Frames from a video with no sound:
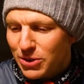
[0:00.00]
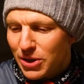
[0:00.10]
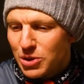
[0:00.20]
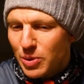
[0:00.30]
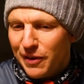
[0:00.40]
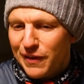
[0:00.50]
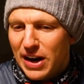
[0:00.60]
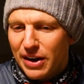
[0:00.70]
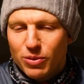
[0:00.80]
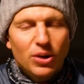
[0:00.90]

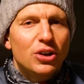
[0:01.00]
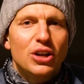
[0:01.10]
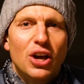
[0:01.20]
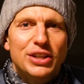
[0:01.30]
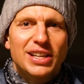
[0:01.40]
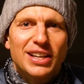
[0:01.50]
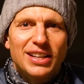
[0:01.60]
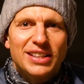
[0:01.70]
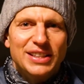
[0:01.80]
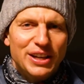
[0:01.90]
2025 will look a lot
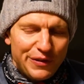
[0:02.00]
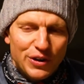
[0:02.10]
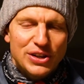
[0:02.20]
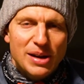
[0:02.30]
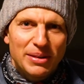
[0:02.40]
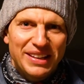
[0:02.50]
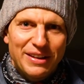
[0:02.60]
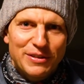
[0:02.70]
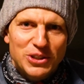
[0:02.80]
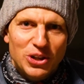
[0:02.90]
different, I
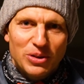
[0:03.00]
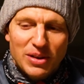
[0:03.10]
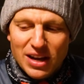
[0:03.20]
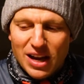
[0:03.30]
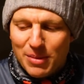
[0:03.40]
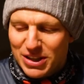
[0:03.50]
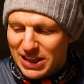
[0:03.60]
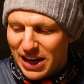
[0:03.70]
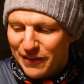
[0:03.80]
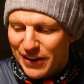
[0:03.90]
believe, so I'm
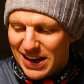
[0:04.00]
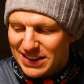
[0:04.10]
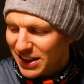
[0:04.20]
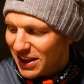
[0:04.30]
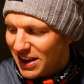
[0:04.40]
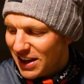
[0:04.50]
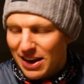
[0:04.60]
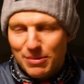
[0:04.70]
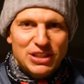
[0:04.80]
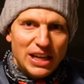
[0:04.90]
excited for that.
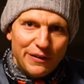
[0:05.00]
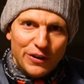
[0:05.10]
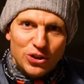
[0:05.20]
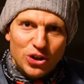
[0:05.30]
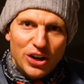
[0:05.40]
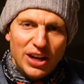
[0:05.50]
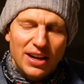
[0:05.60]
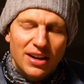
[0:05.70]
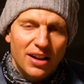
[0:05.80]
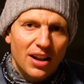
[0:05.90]
I'm excited for the
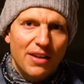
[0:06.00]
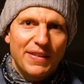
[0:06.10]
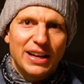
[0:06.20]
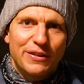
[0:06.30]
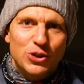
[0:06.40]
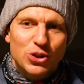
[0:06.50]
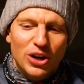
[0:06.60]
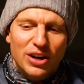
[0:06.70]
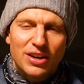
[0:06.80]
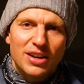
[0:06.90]
journey, loving it for
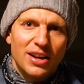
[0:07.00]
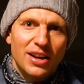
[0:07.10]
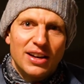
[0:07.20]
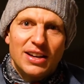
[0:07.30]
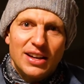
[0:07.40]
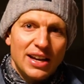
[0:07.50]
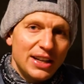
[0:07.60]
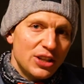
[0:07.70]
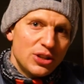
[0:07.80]
sure. Hit the